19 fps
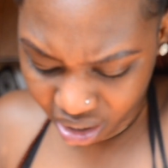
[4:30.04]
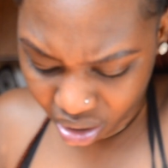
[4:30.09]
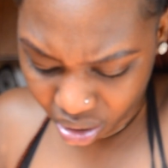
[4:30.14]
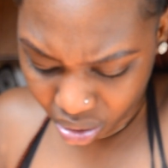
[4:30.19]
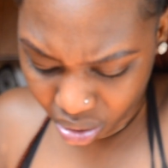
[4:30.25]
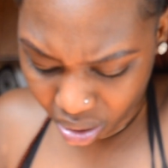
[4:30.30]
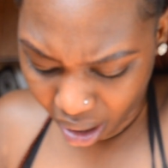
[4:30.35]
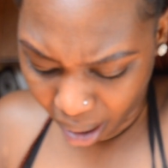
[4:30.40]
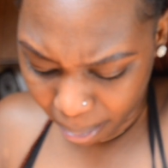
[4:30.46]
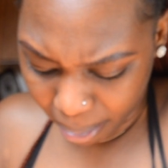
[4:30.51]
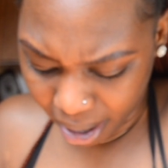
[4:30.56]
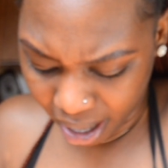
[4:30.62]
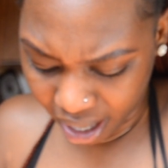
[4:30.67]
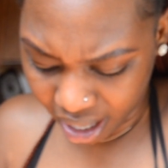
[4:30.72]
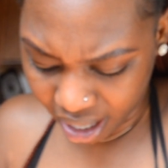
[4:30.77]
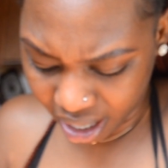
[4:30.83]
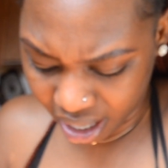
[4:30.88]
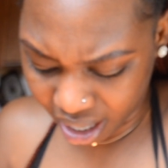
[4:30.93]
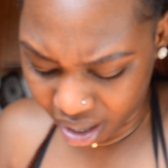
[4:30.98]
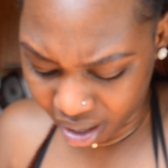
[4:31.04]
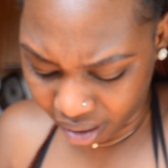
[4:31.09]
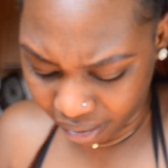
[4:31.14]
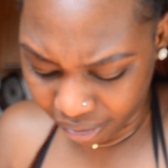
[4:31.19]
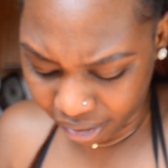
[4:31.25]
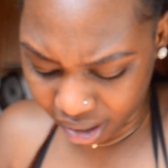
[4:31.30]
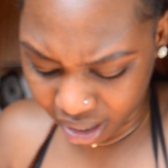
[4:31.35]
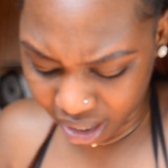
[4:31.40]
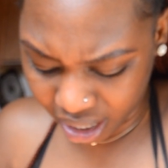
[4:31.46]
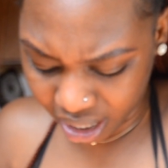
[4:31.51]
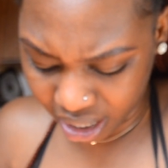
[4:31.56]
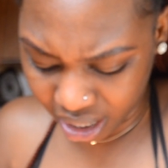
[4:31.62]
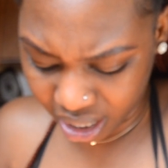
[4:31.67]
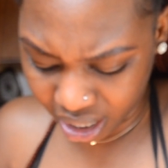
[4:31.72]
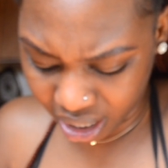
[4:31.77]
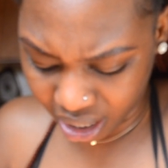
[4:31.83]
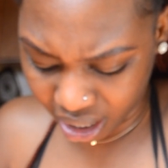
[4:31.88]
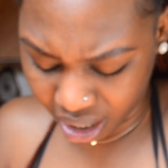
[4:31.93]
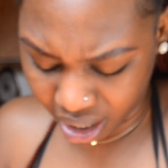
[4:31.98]
go through that pain and not feel
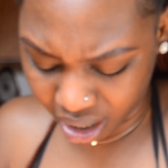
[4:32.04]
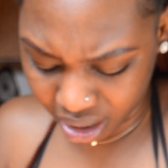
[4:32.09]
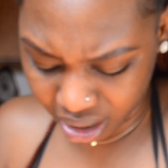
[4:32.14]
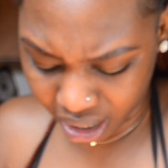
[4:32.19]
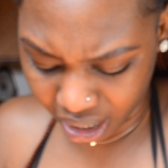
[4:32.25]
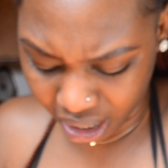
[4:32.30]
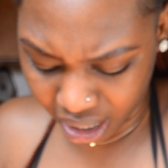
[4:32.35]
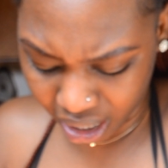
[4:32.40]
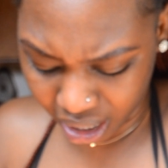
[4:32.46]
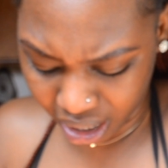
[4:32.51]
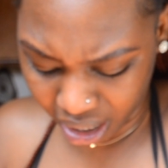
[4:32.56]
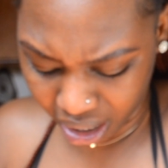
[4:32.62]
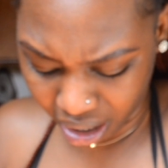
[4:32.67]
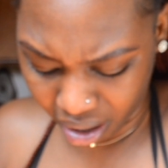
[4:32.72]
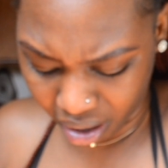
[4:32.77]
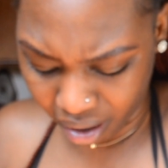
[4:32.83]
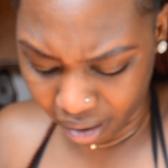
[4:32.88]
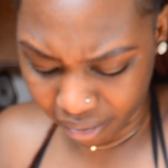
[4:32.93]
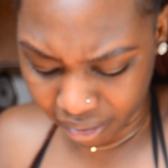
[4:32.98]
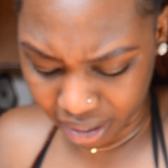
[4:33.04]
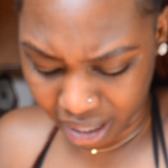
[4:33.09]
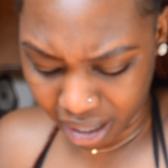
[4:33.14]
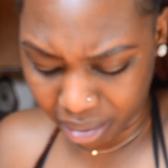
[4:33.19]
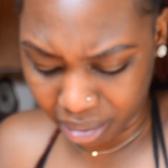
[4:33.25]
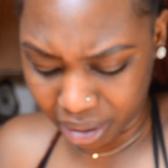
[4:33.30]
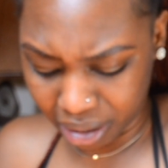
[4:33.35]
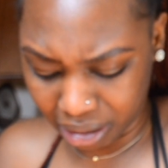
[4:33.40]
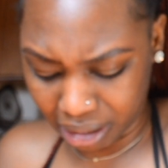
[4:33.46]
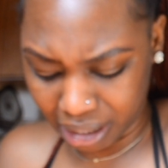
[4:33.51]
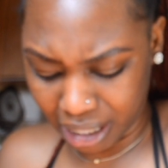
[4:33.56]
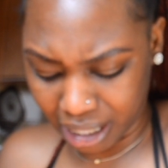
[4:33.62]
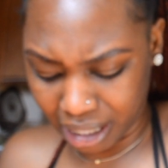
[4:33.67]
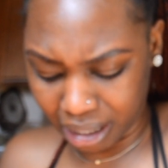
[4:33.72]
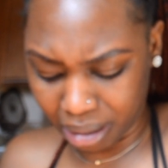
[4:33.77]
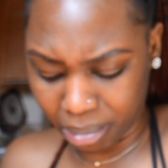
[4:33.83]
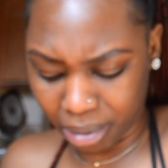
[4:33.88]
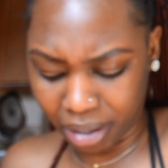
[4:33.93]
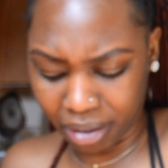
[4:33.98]
anything and not take anything off. Is that what you're telling me,